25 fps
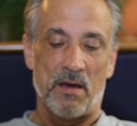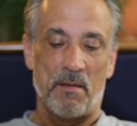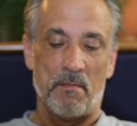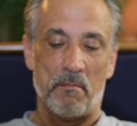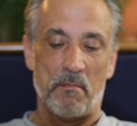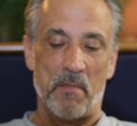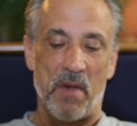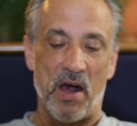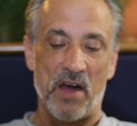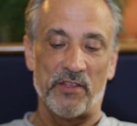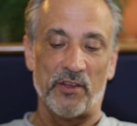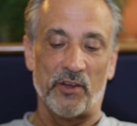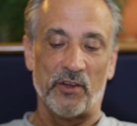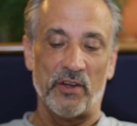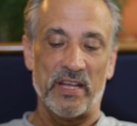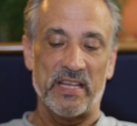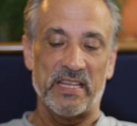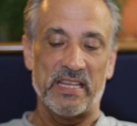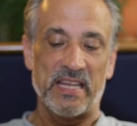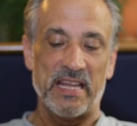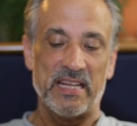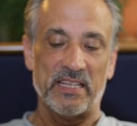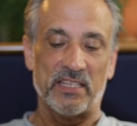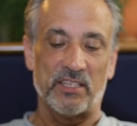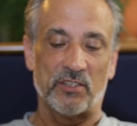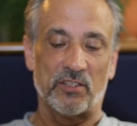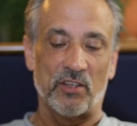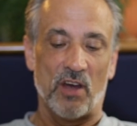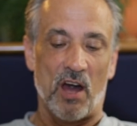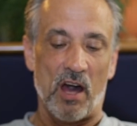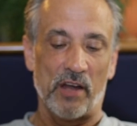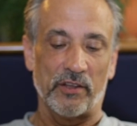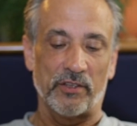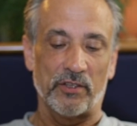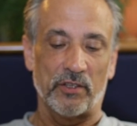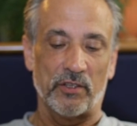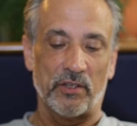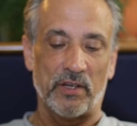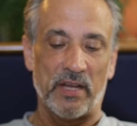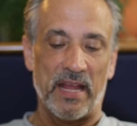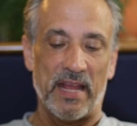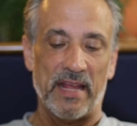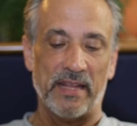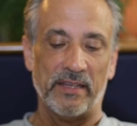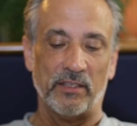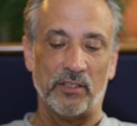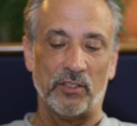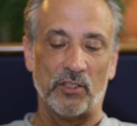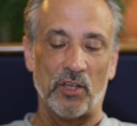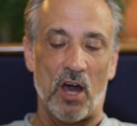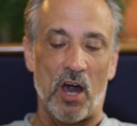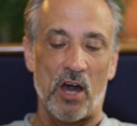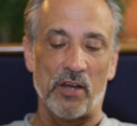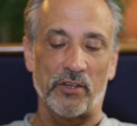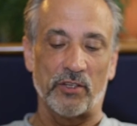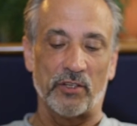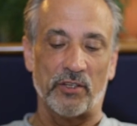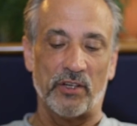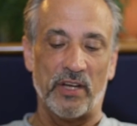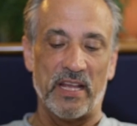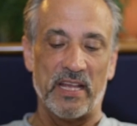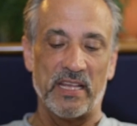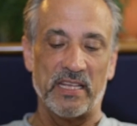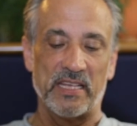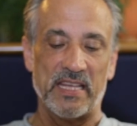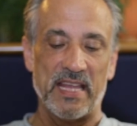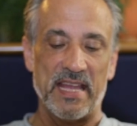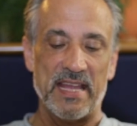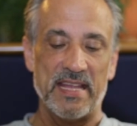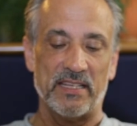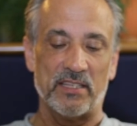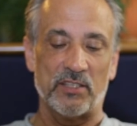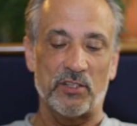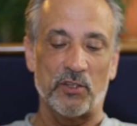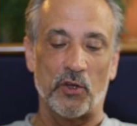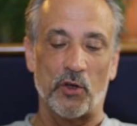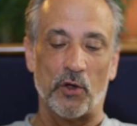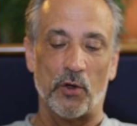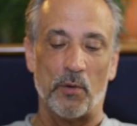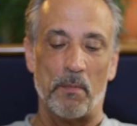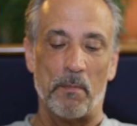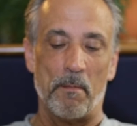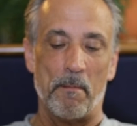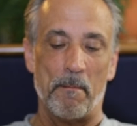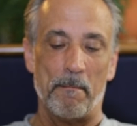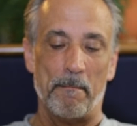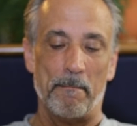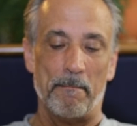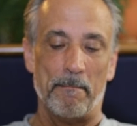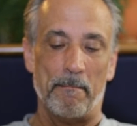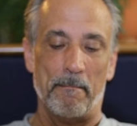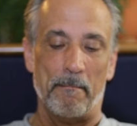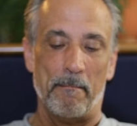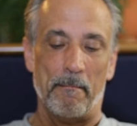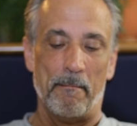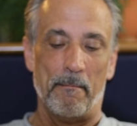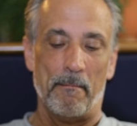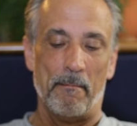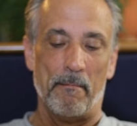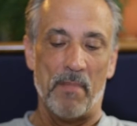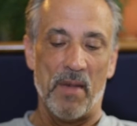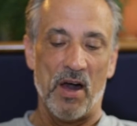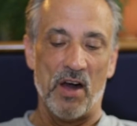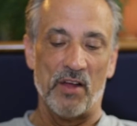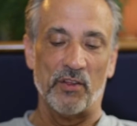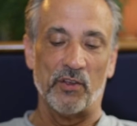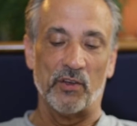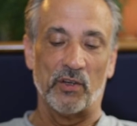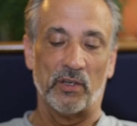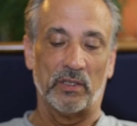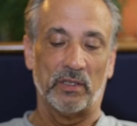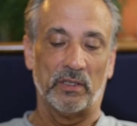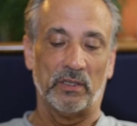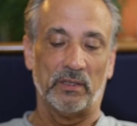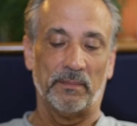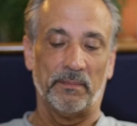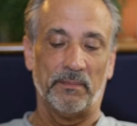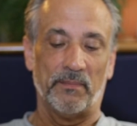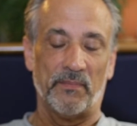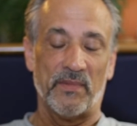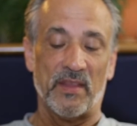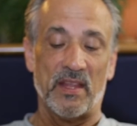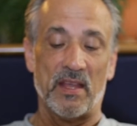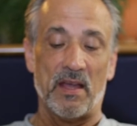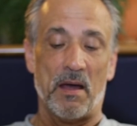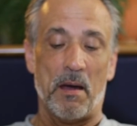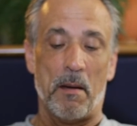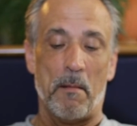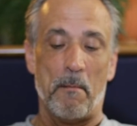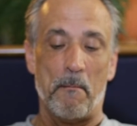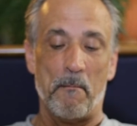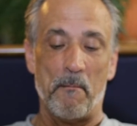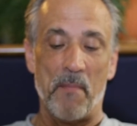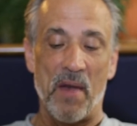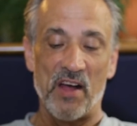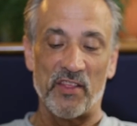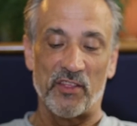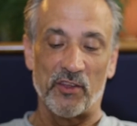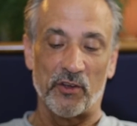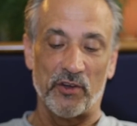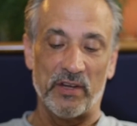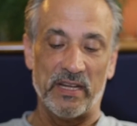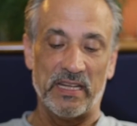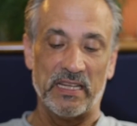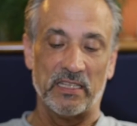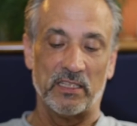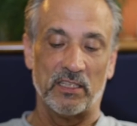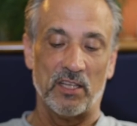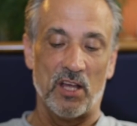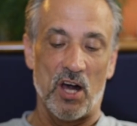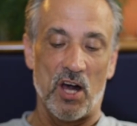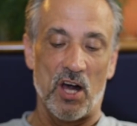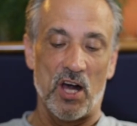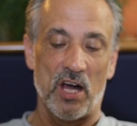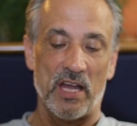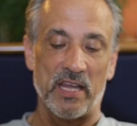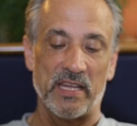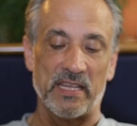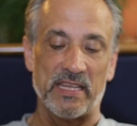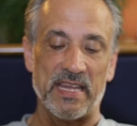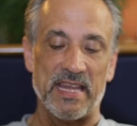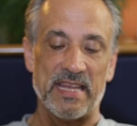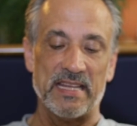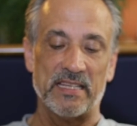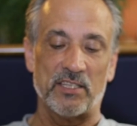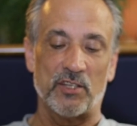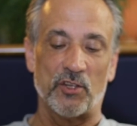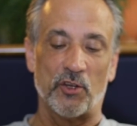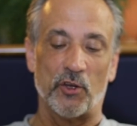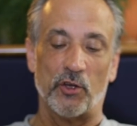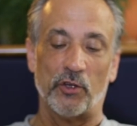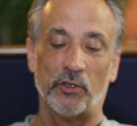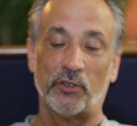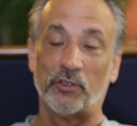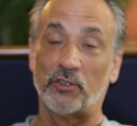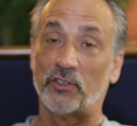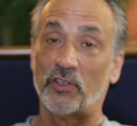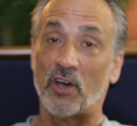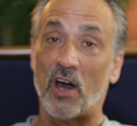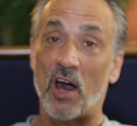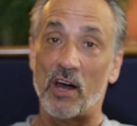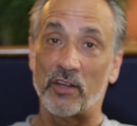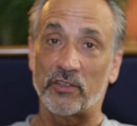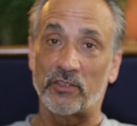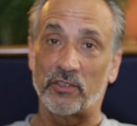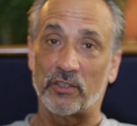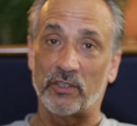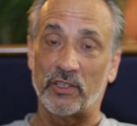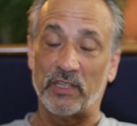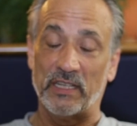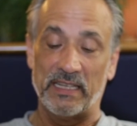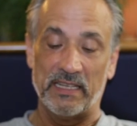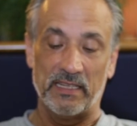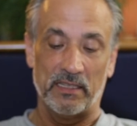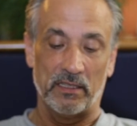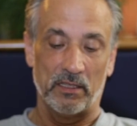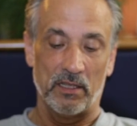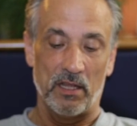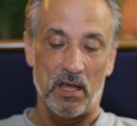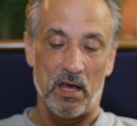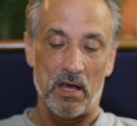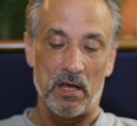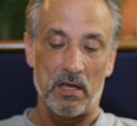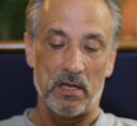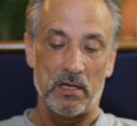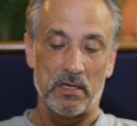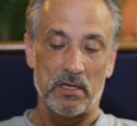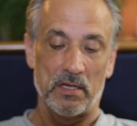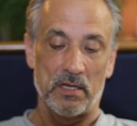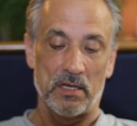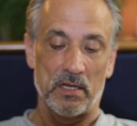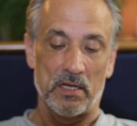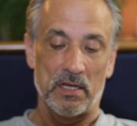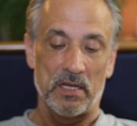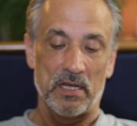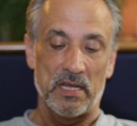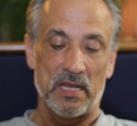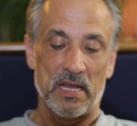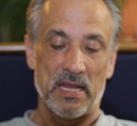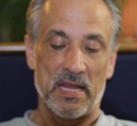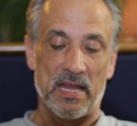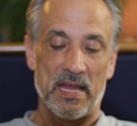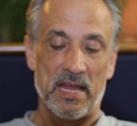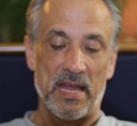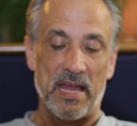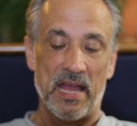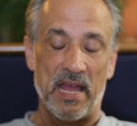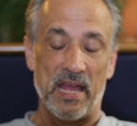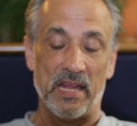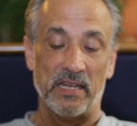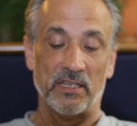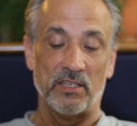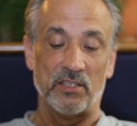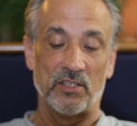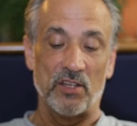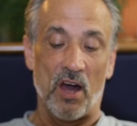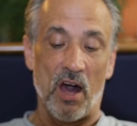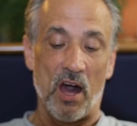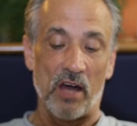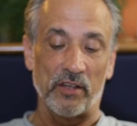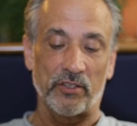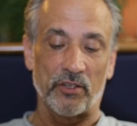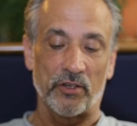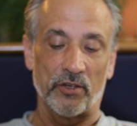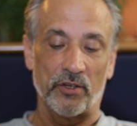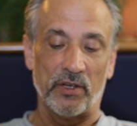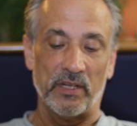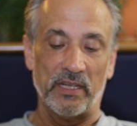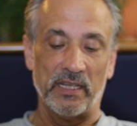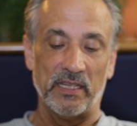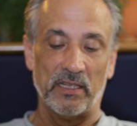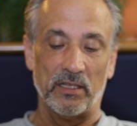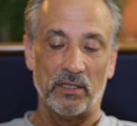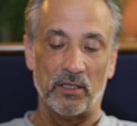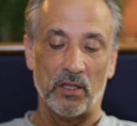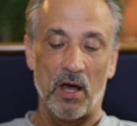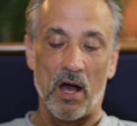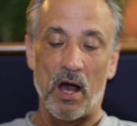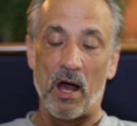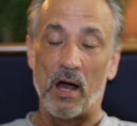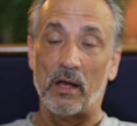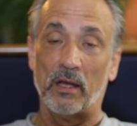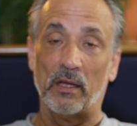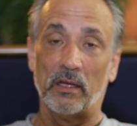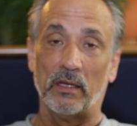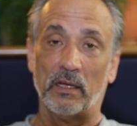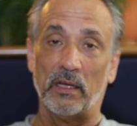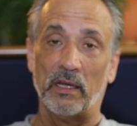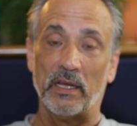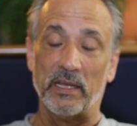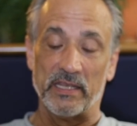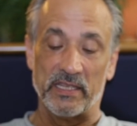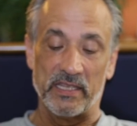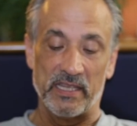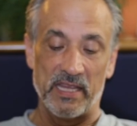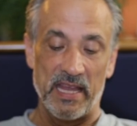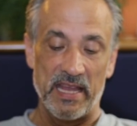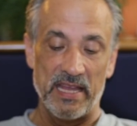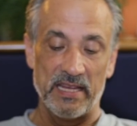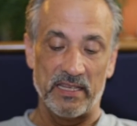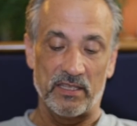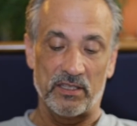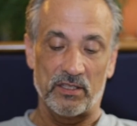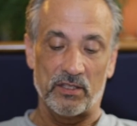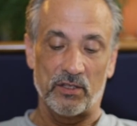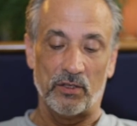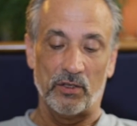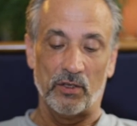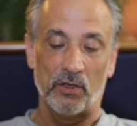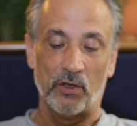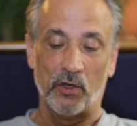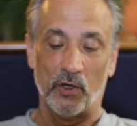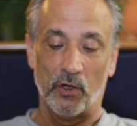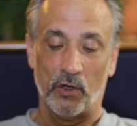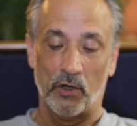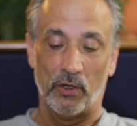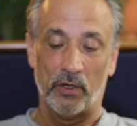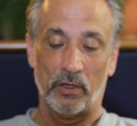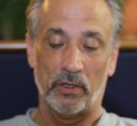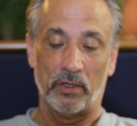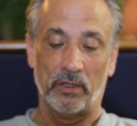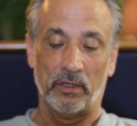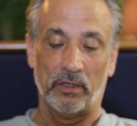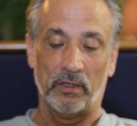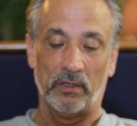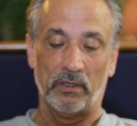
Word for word: Mother against daughter, and daughter against her mother. Mother-in-law against her daughter-in-law, and daughter-in-law against her